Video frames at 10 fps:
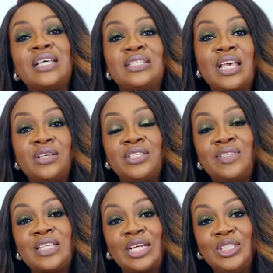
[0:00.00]
executive
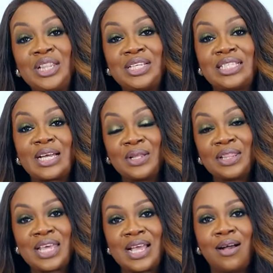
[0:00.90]
is actually the second
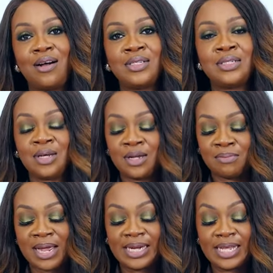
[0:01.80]
thing on, on
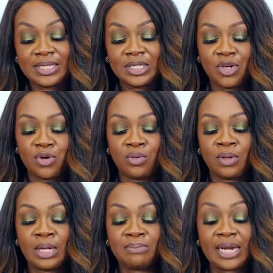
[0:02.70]
my list, you know,
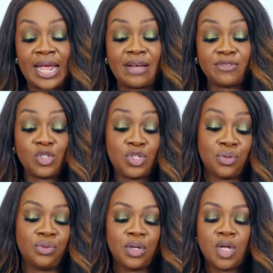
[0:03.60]
um, that I have to
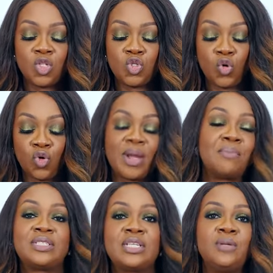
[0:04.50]
do to grow my
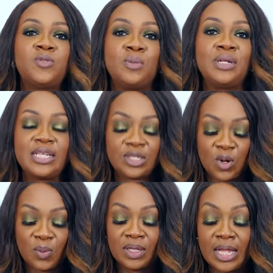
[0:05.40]
business Leap to Limitless
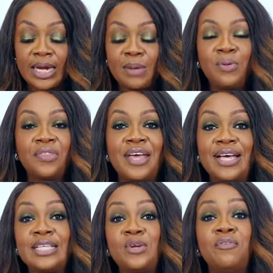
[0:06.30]
Global. And I put there,
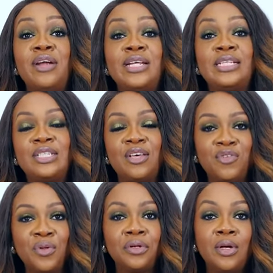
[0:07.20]
I said, already
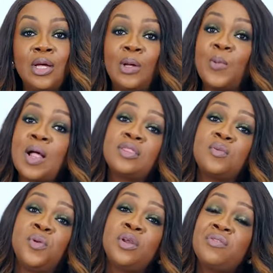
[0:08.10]
interviewed. Well, the
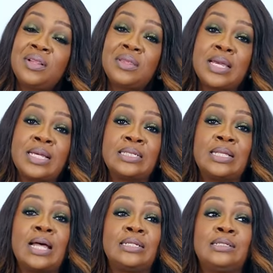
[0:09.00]
beautiful thing is
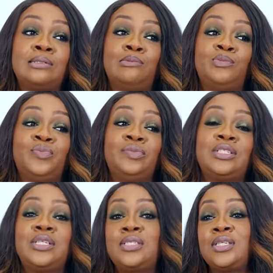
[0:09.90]
that
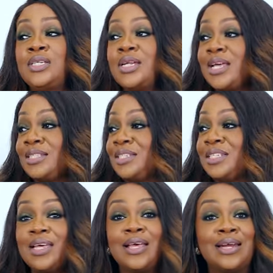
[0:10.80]
she's sitting here
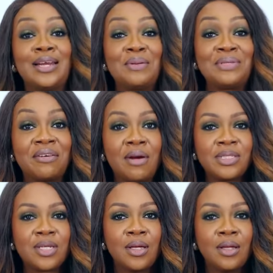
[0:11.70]
today and her name is
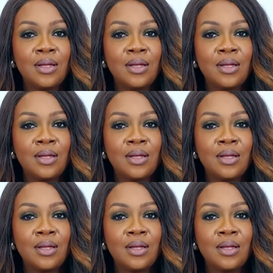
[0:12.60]
Aramide.